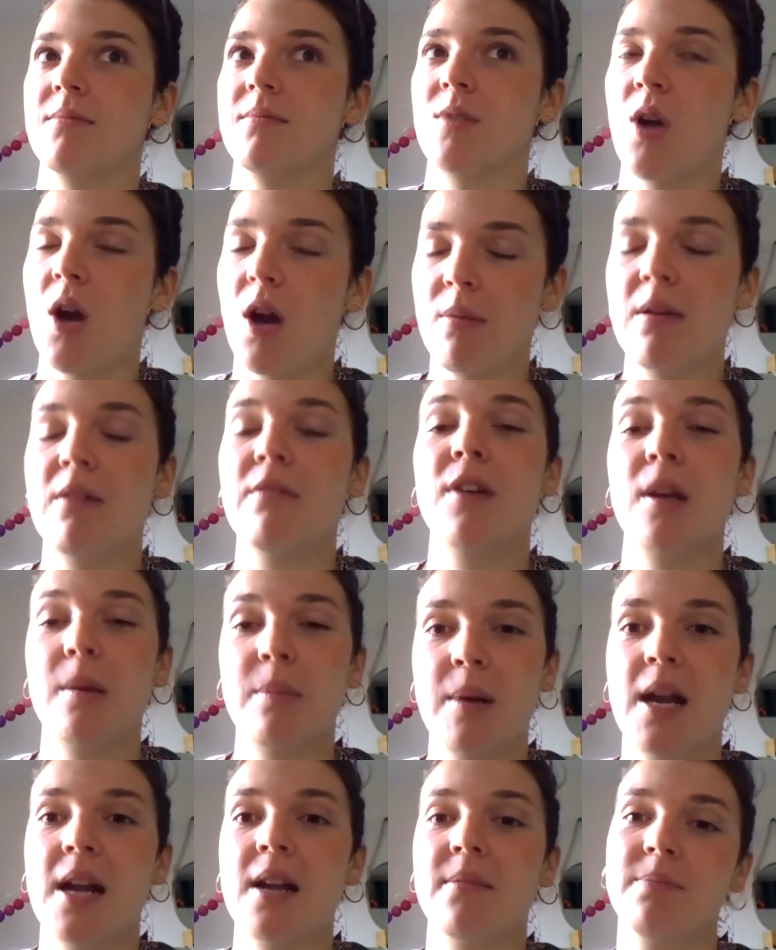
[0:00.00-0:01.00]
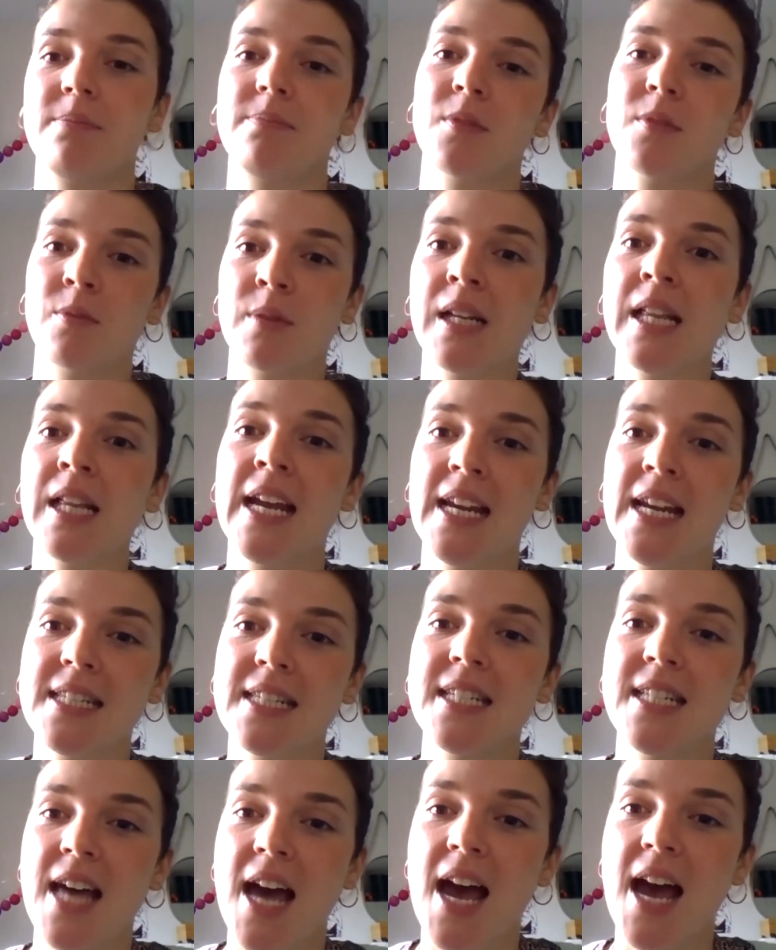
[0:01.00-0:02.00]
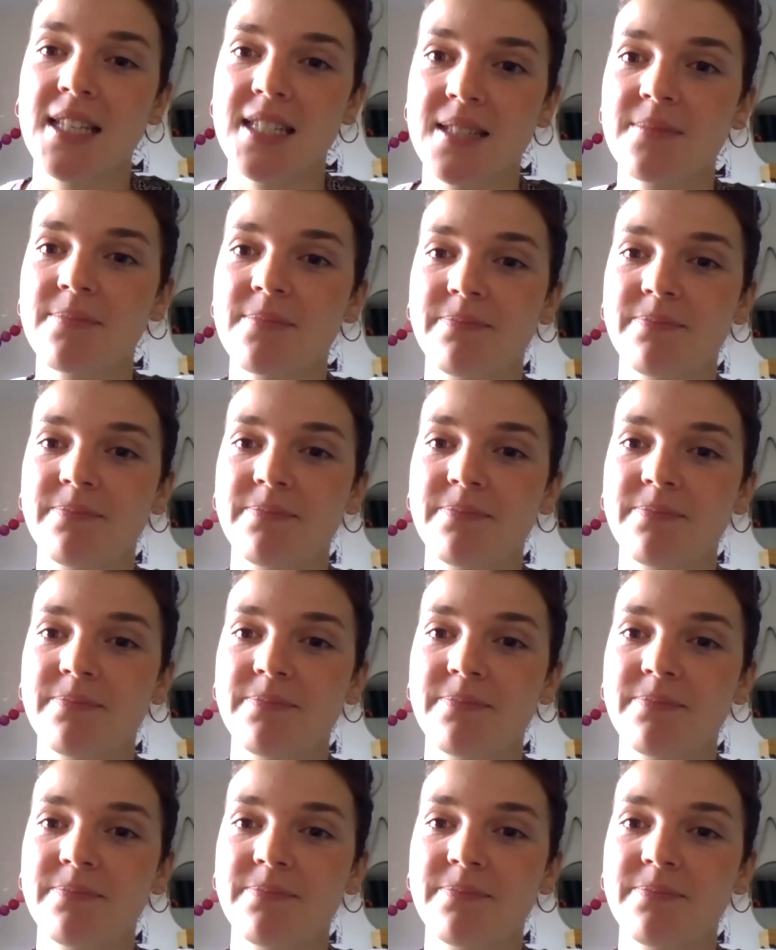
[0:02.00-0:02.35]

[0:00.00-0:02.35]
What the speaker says: carbon footprint related to that.